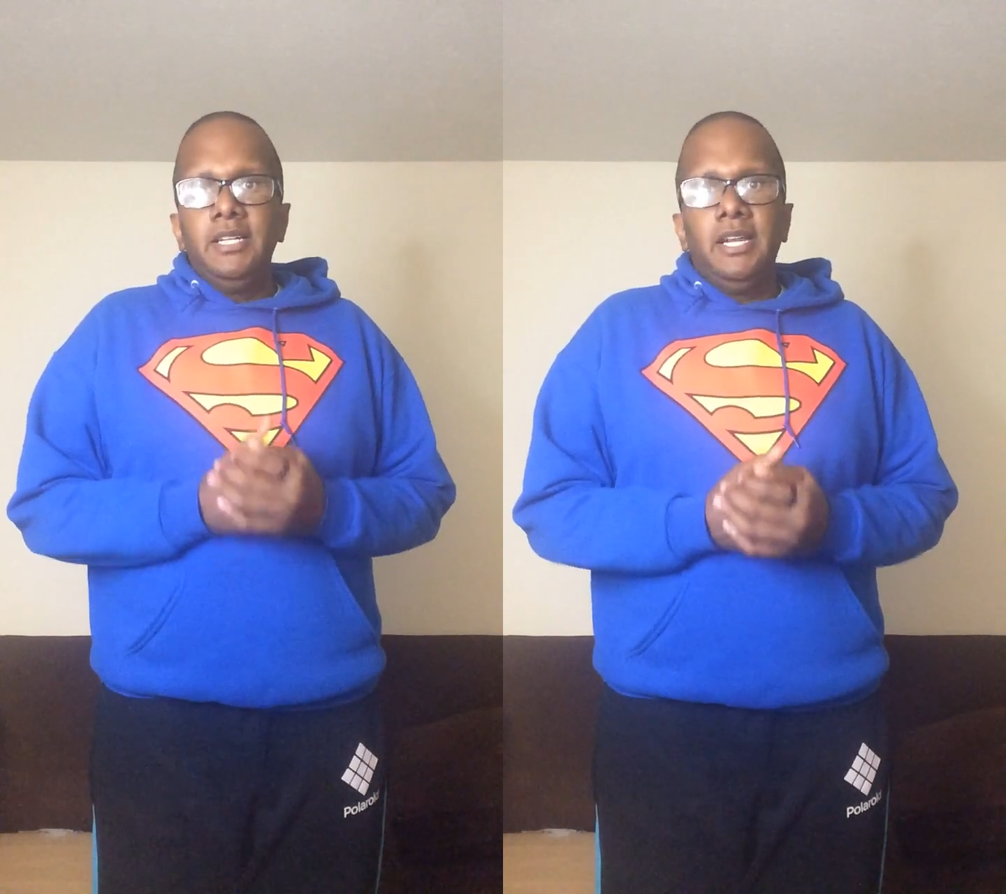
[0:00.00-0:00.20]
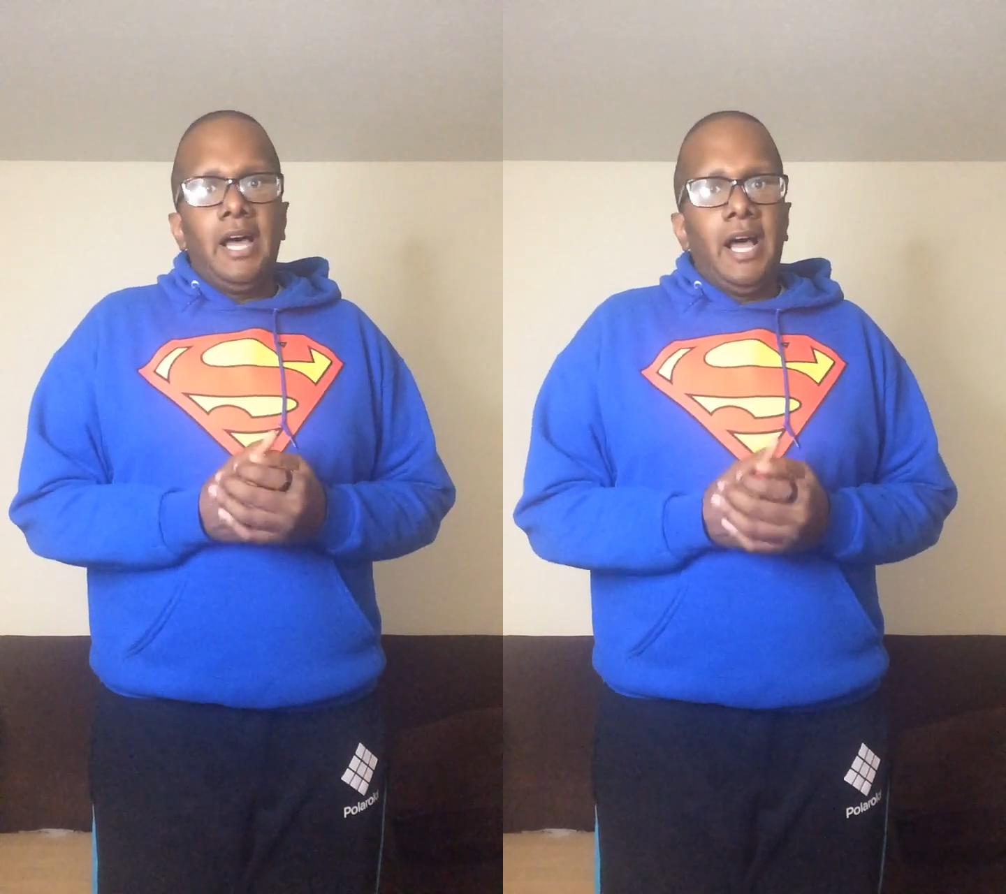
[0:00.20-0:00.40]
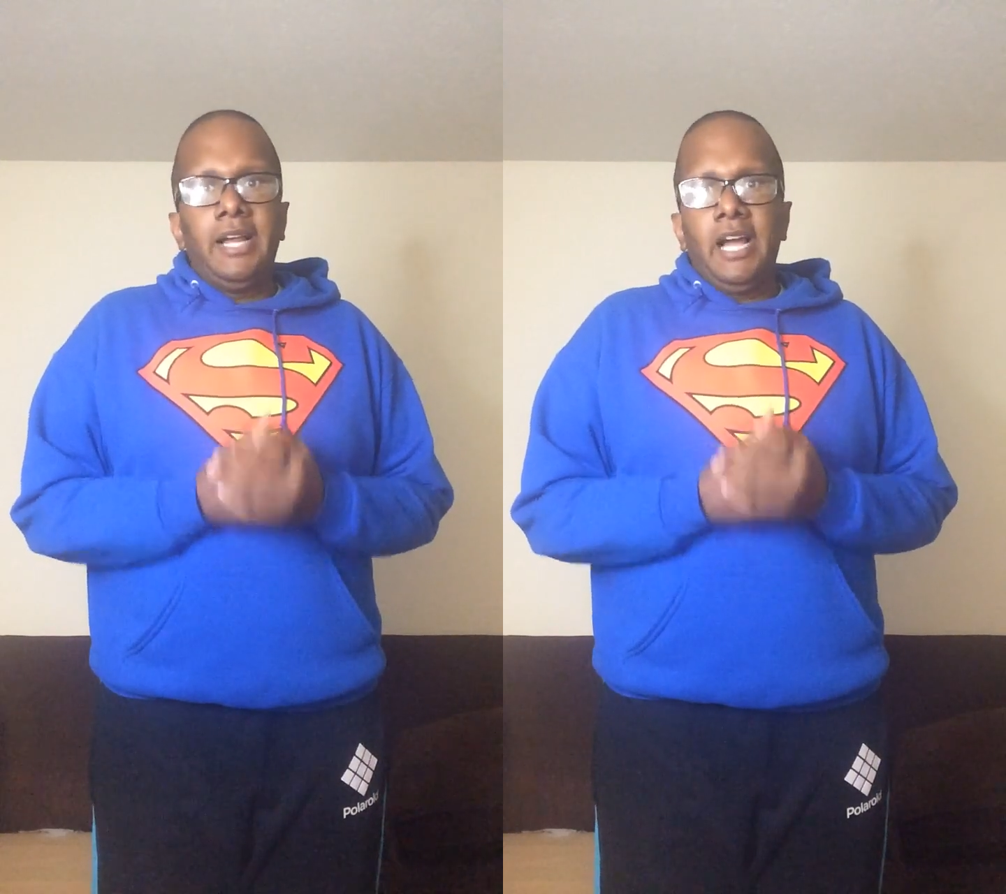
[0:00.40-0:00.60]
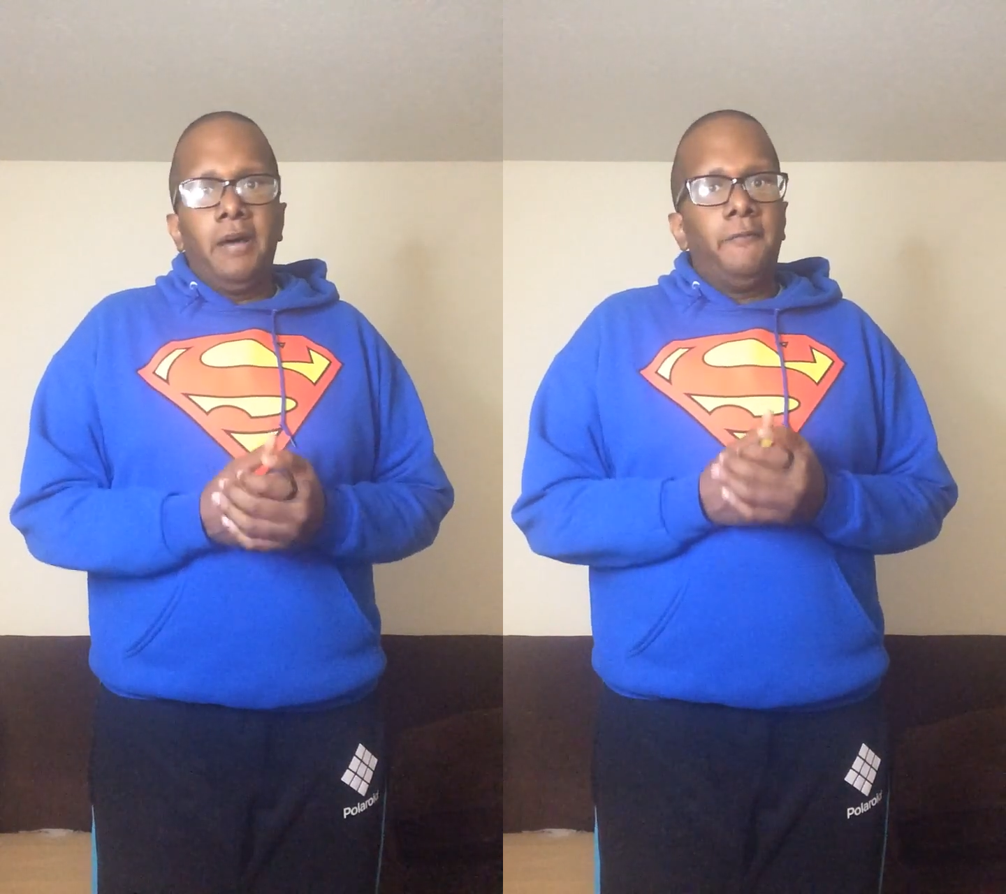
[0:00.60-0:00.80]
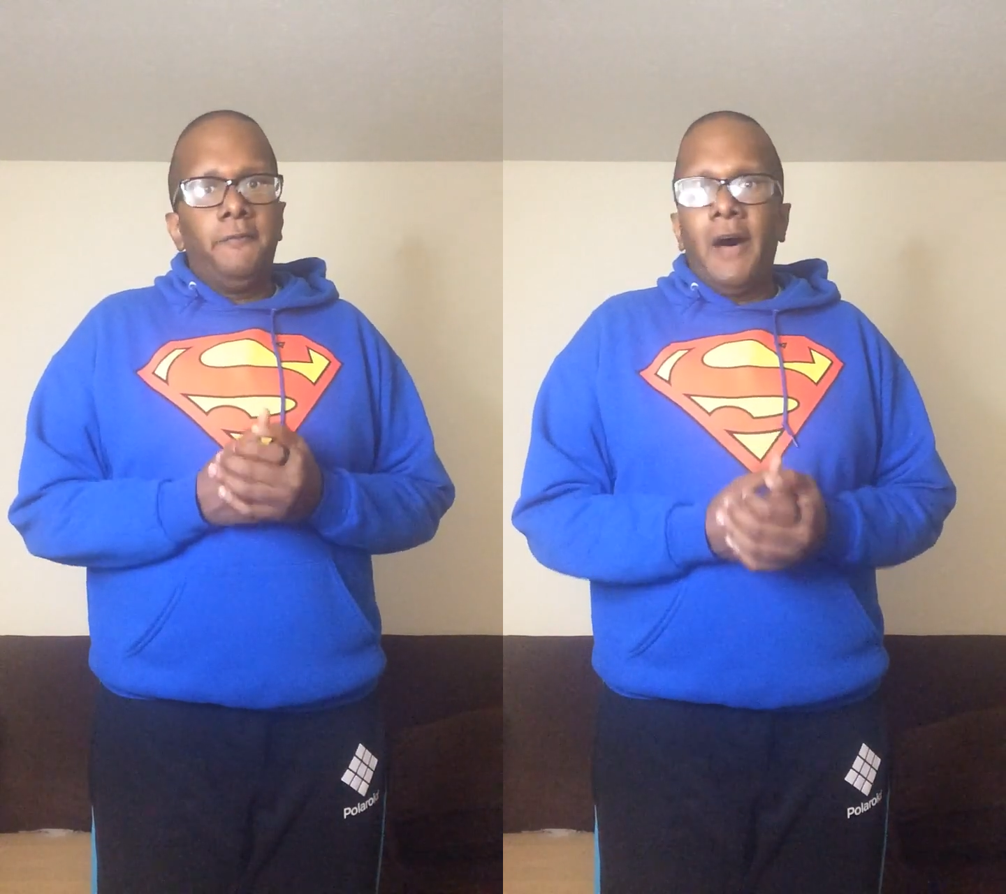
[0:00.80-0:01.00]
Uh, I
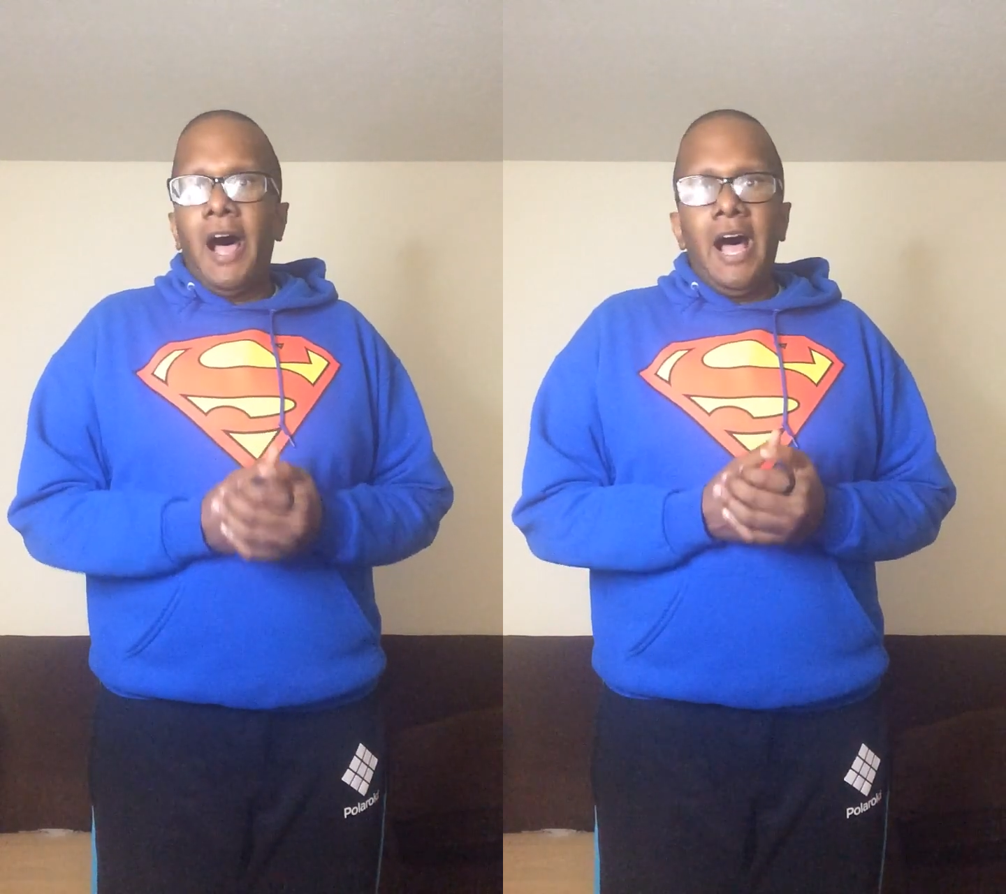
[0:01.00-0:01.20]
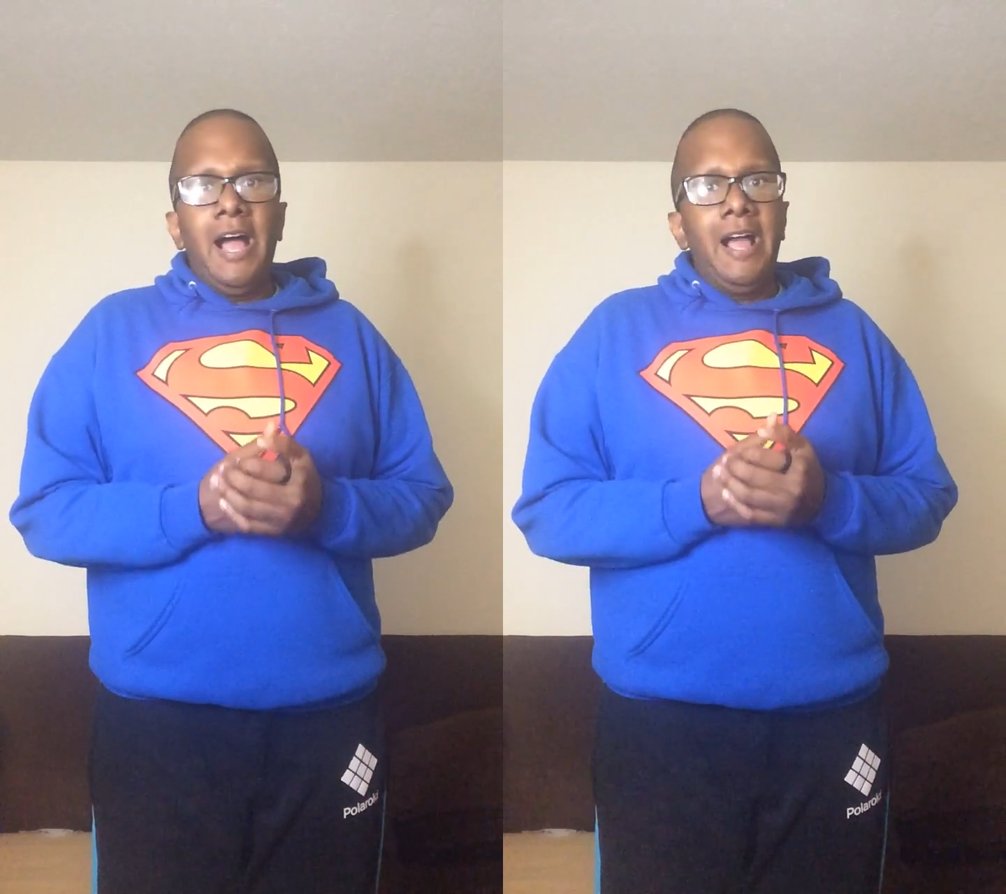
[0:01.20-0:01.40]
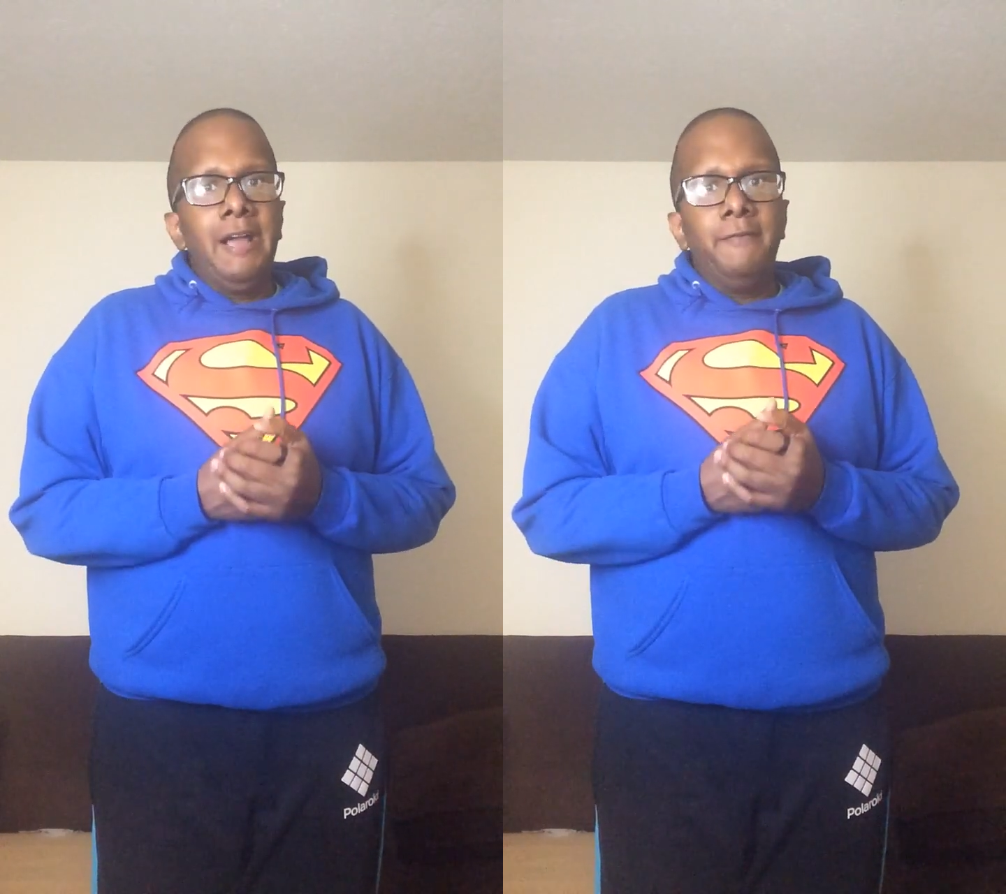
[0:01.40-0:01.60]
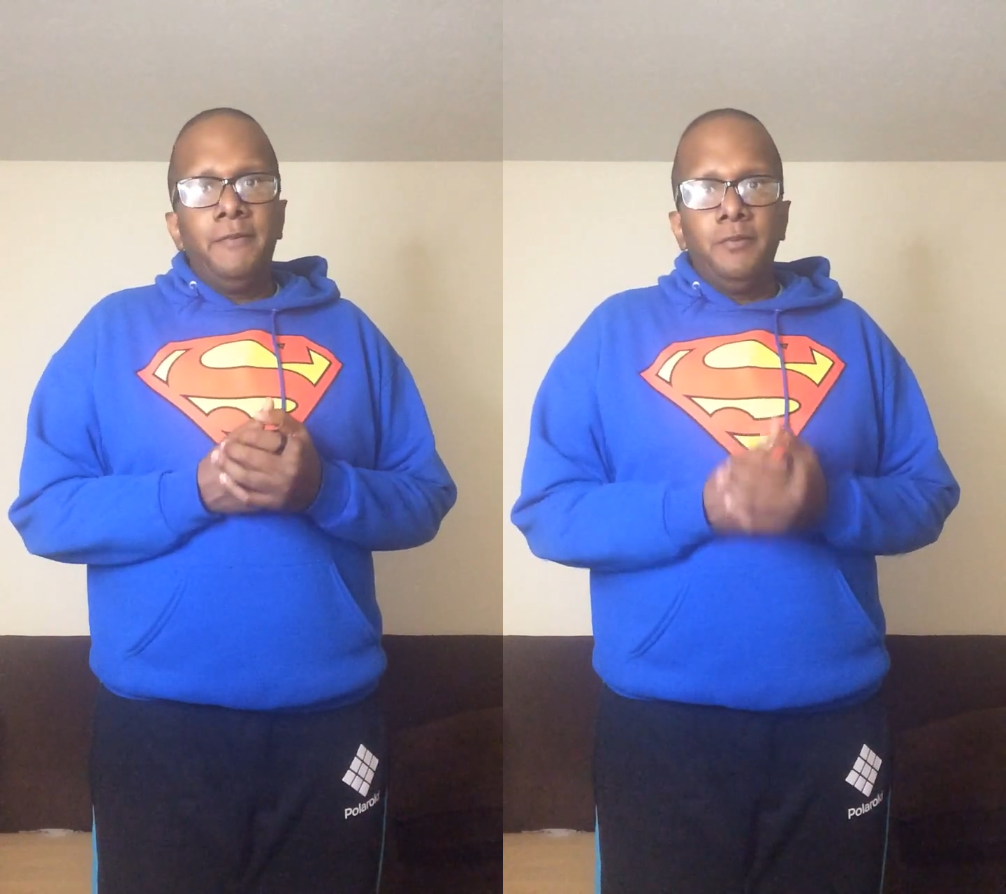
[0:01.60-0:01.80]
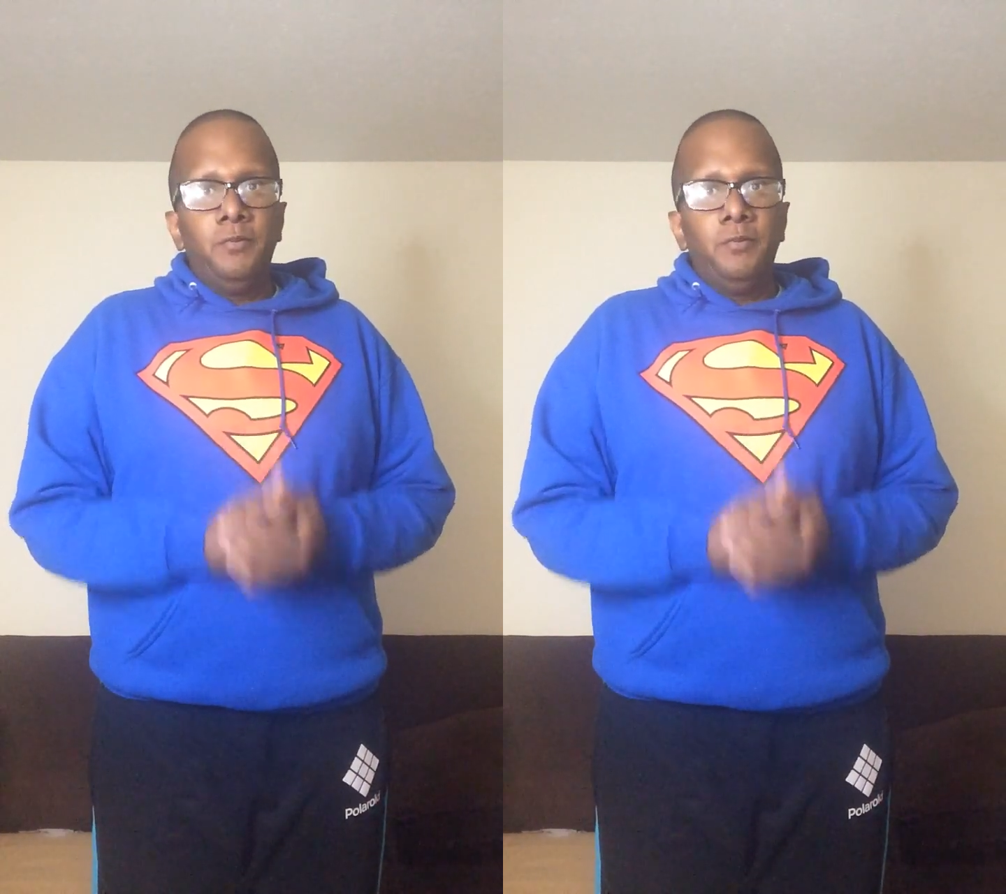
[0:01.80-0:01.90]
got five